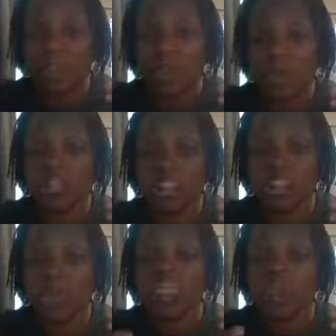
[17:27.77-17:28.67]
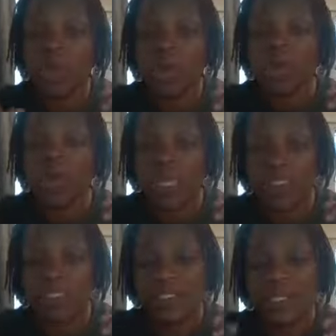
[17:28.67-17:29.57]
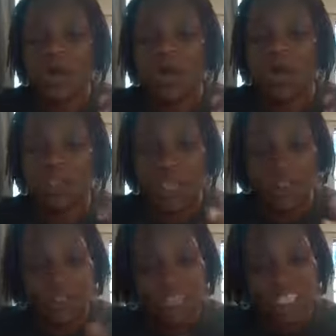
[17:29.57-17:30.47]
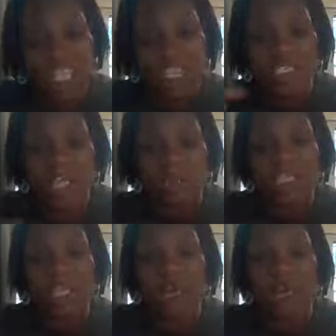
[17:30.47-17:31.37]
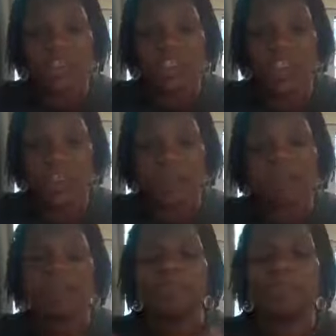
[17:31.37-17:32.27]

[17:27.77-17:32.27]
Your team has one minute on, and there's a sand timer that comes with the game